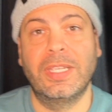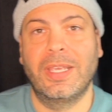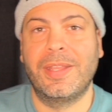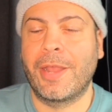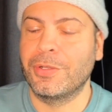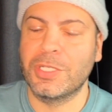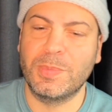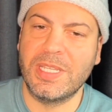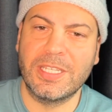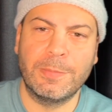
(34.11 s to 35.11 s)
And I don't just
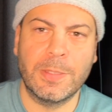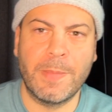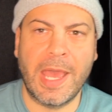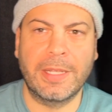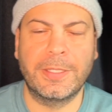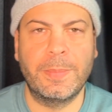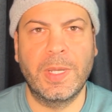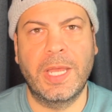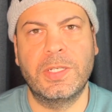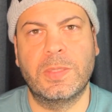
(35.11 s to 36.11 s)
mean symptomatically, but
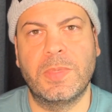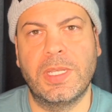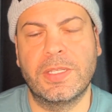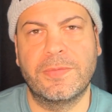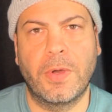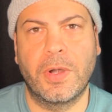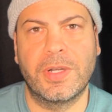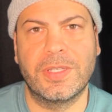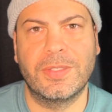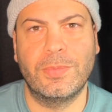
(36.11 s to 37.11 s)
I just mean as far as